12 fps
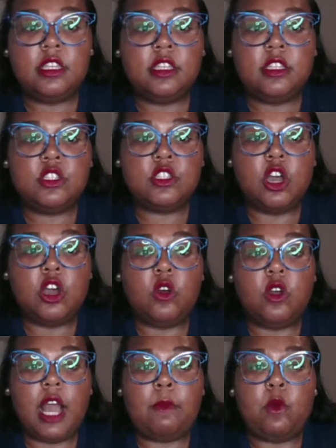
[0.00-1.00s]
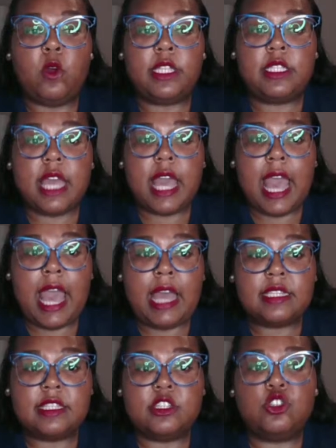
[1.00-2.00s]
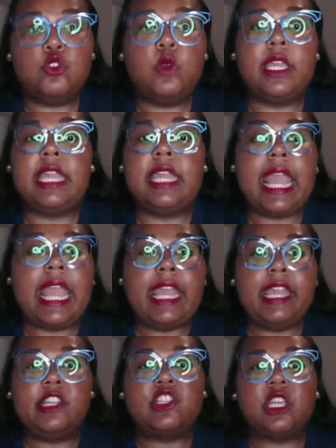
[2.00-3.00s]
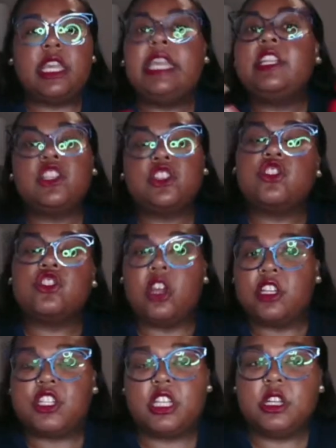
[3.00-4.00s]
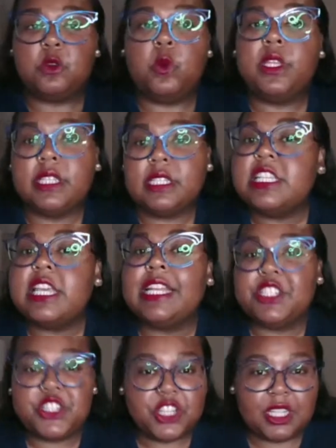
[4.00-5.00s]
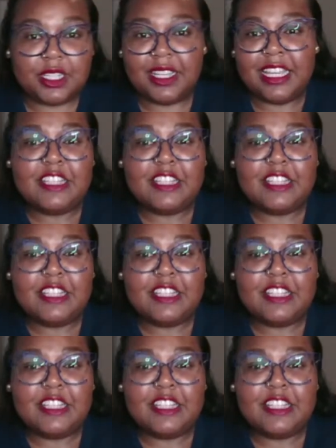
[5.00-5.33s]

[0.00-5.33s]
So I'm going to ask that you engage each instruction with intention.